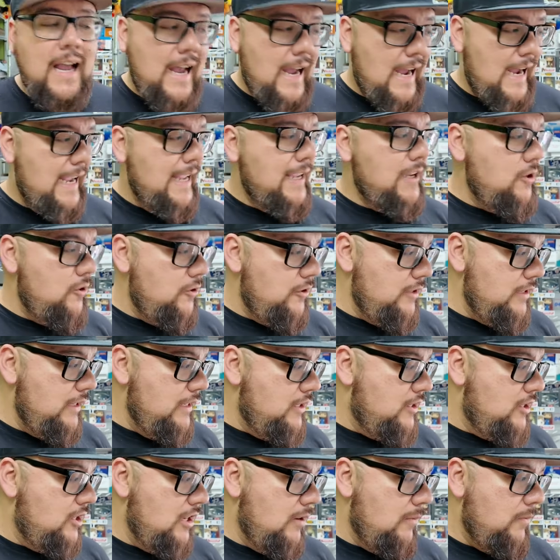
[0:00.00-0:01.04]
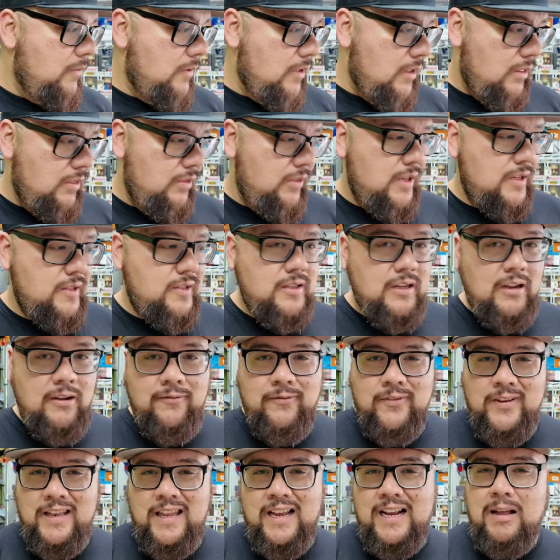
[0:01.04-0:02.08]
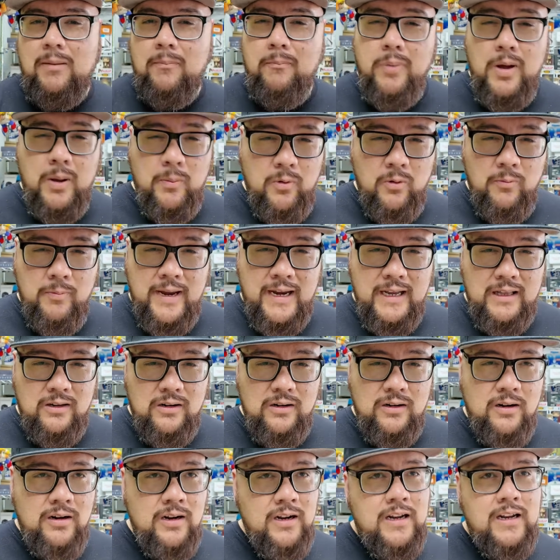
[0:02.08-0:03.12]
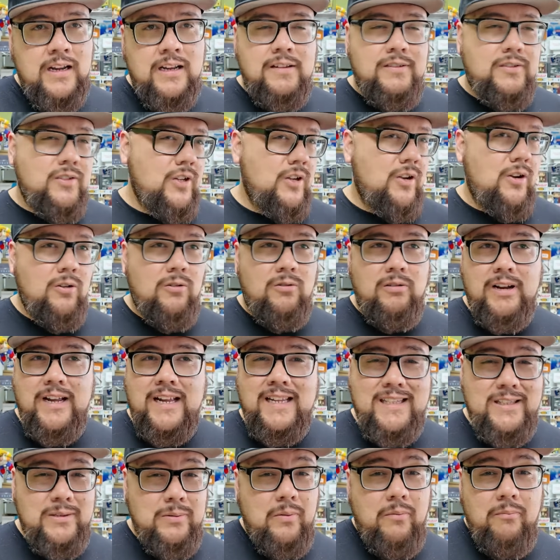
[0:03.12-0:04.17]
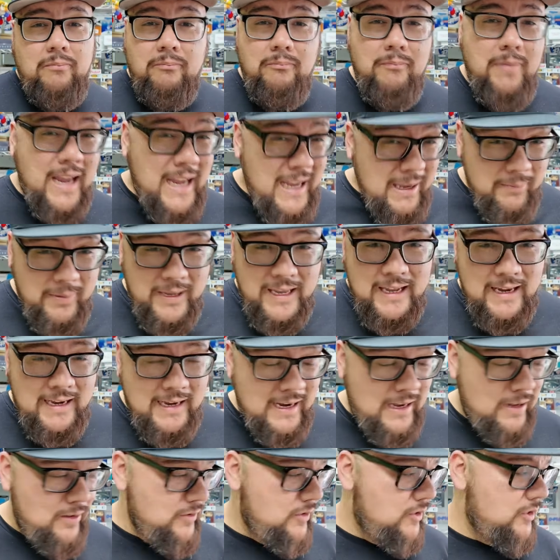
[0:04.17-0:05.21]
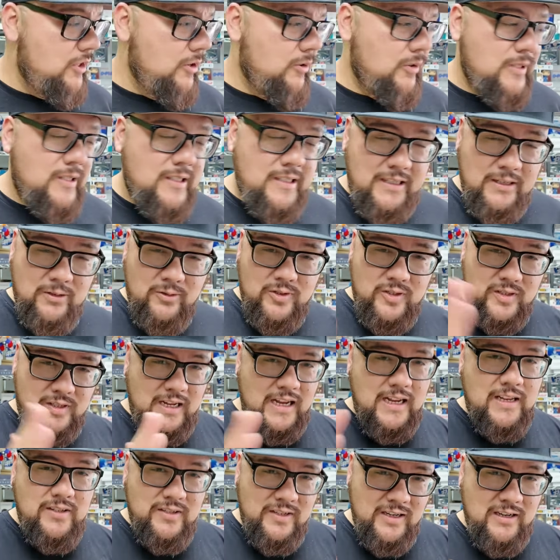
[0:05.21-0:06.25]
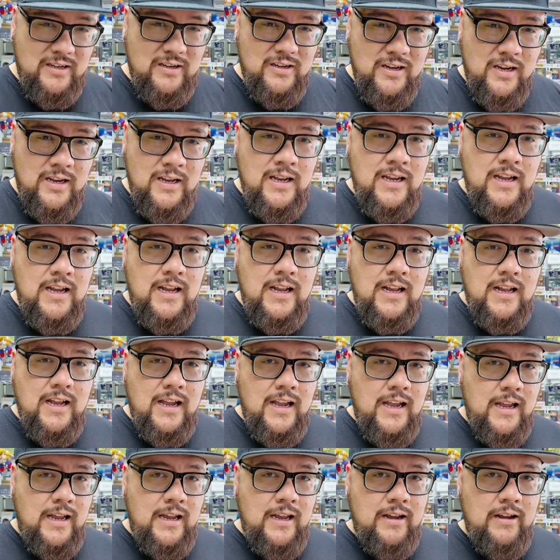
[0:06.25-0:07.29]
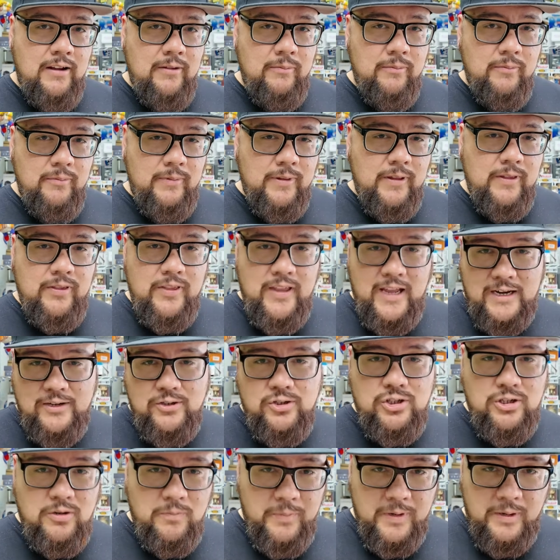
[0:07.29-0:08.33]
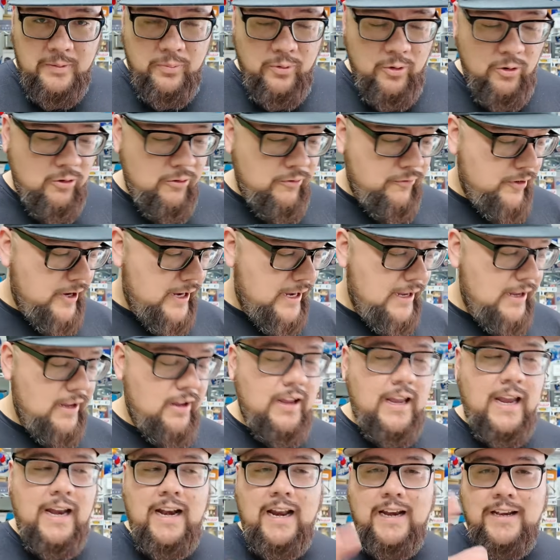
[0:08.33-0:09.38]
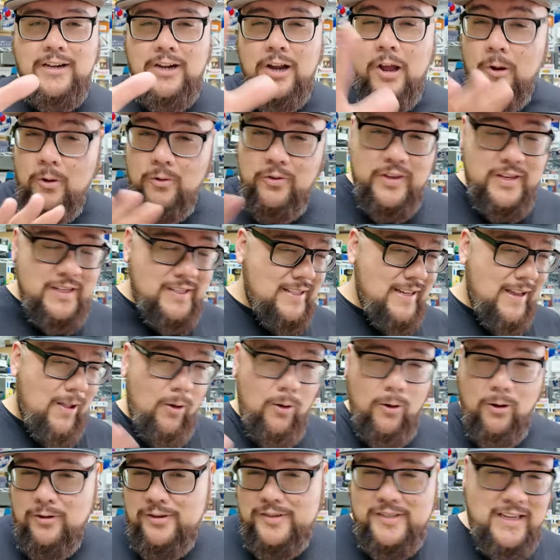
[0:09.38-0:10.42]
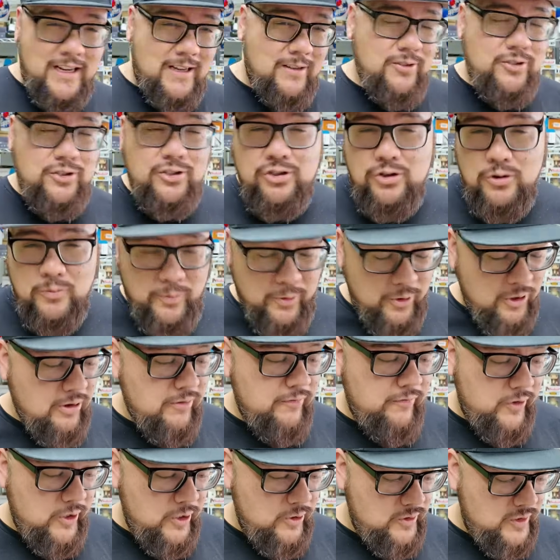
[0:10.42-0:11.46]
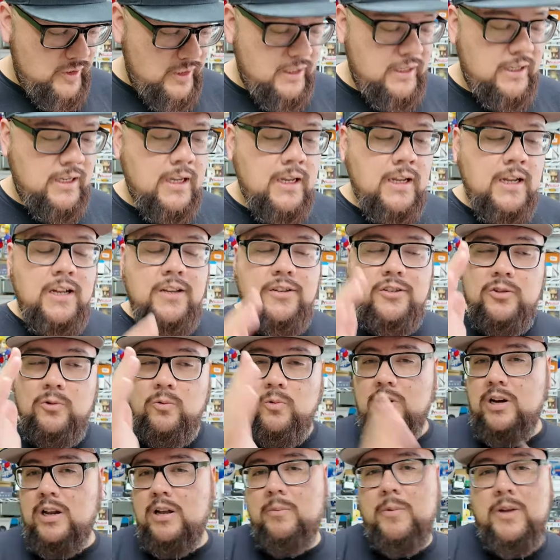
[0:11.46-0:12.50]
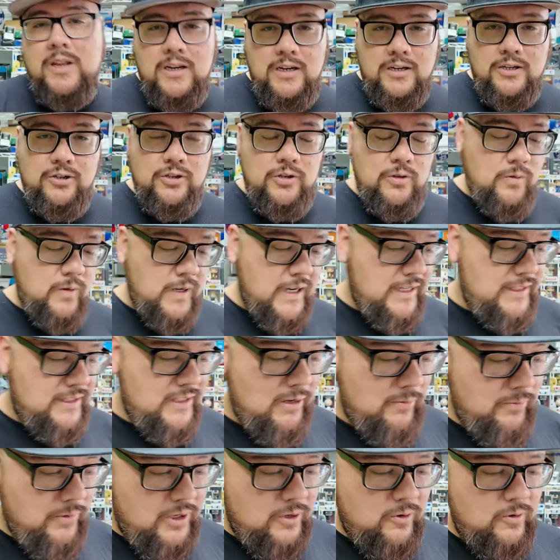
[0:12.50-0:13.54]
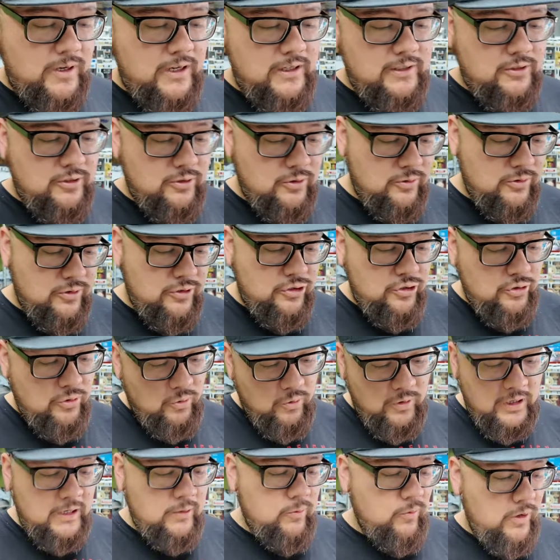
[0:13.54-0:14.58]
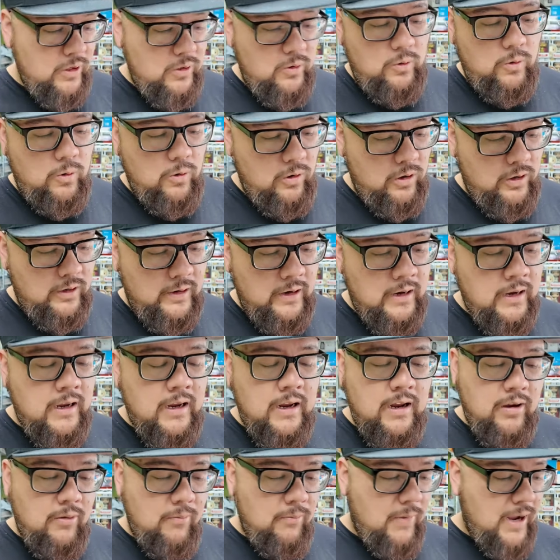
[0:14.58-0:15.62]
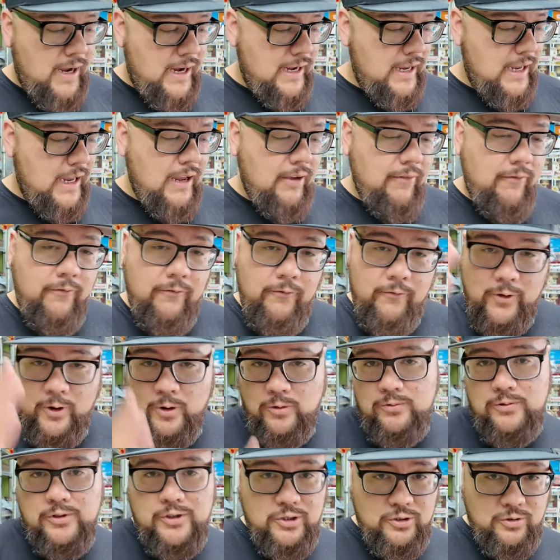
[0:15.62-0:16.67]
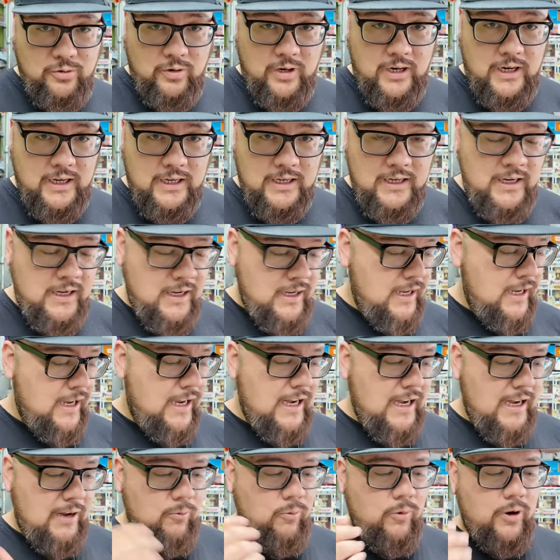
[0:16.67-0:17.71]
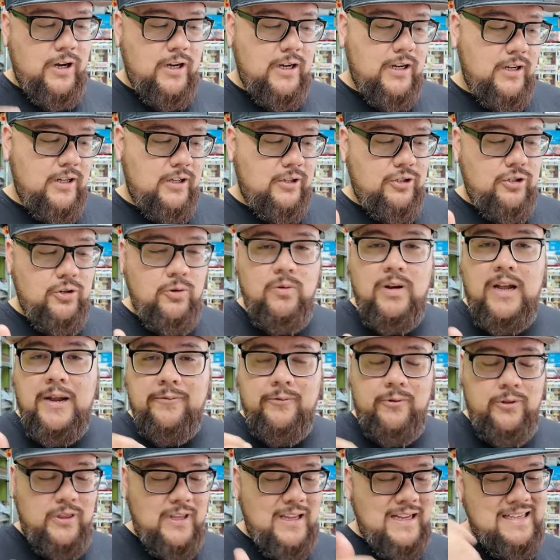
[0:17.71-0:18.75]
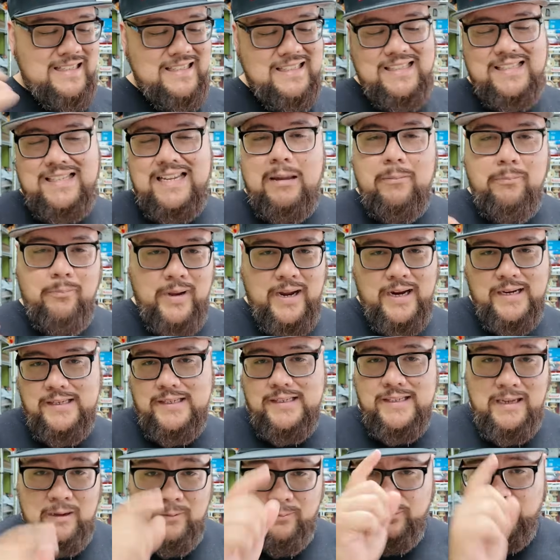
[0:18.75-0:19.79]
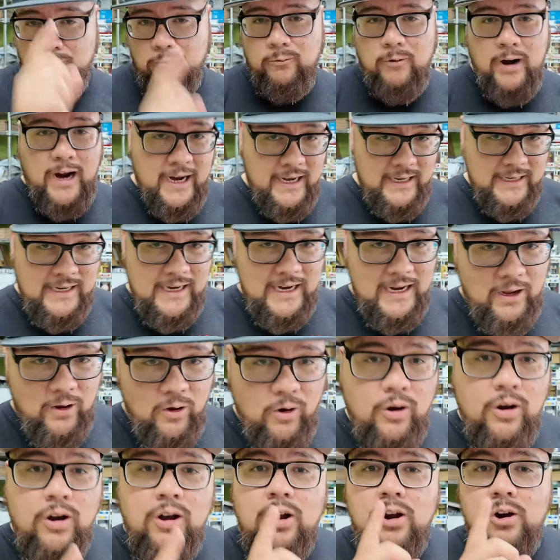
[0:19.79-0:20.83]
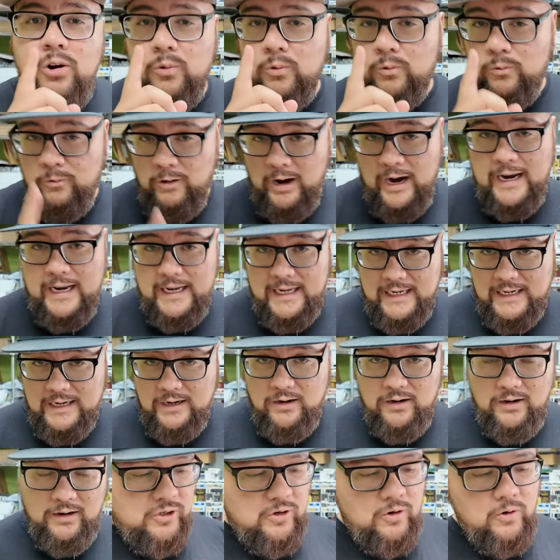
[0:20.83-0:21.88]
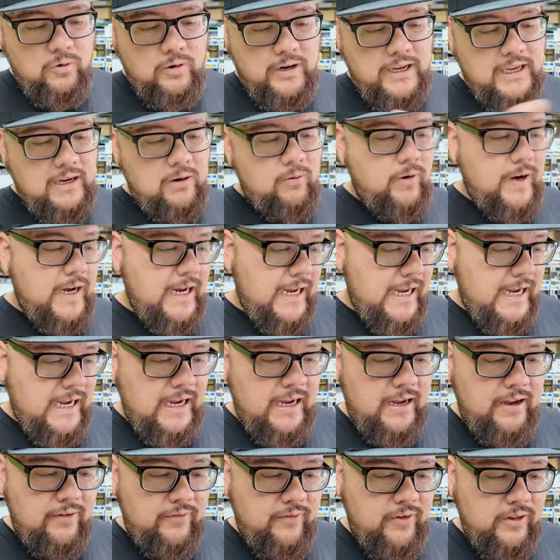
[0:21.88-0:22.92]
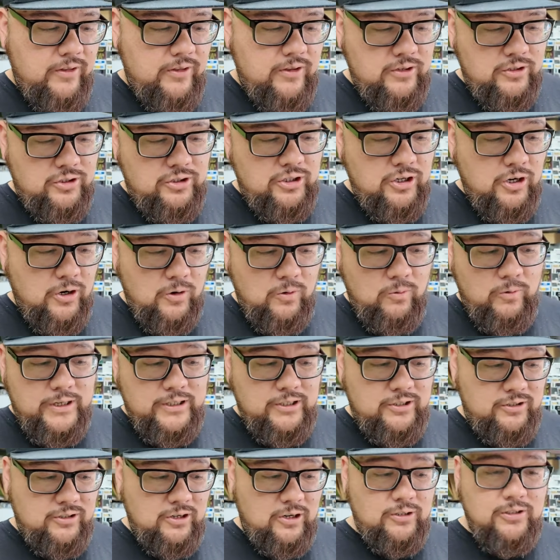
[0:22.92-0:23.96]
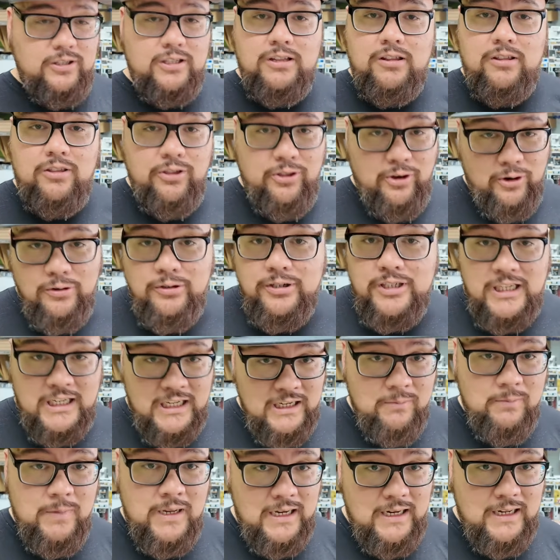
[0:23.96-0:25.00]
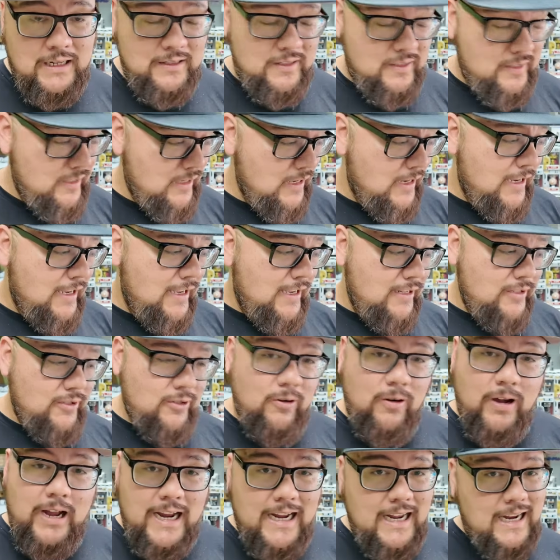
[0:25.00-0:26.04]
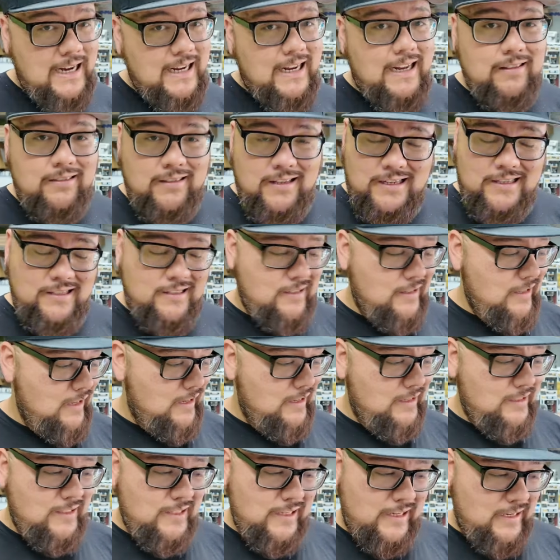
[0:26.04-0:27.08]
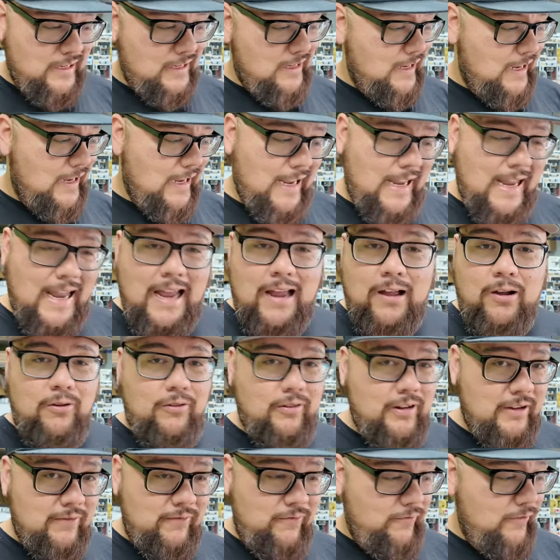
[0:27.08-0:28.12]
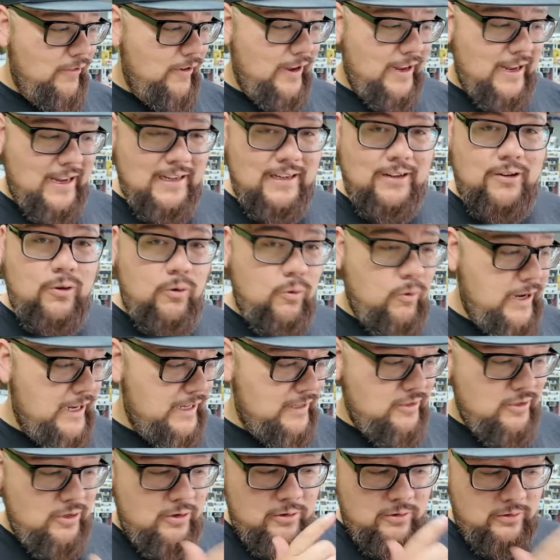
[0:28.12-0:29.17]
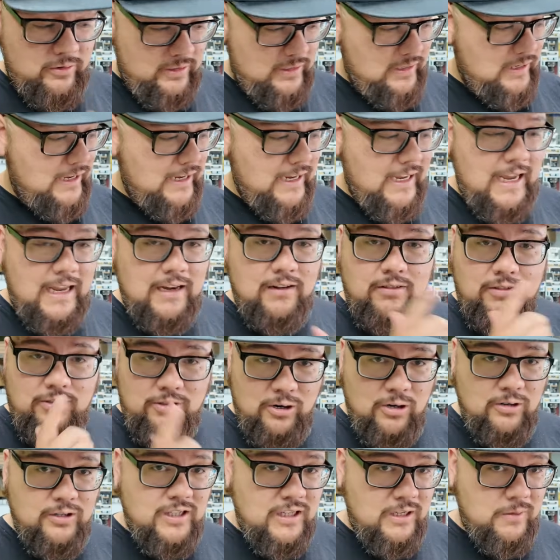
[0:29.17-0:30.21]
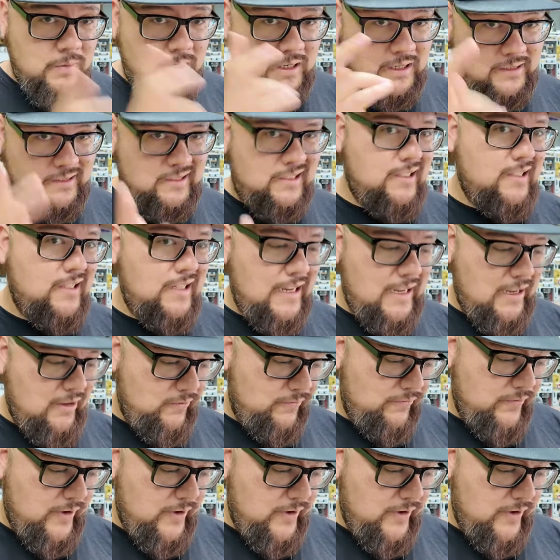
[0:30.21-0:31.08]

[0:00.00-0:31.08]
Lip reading: I usually ship this stuff in like a bubble mailer, so it's maybe an ounce, so it still stays in that shipping profile. And I know this all sounds super confusing, so what I'm going to do is I'm going to screen record my phone screen, and we're gonna do everything step by step right now, right here. So here we have the show, which starts in 13 minutes. So I gotta get these things out and quick. So again, 13 minutes. Let's see how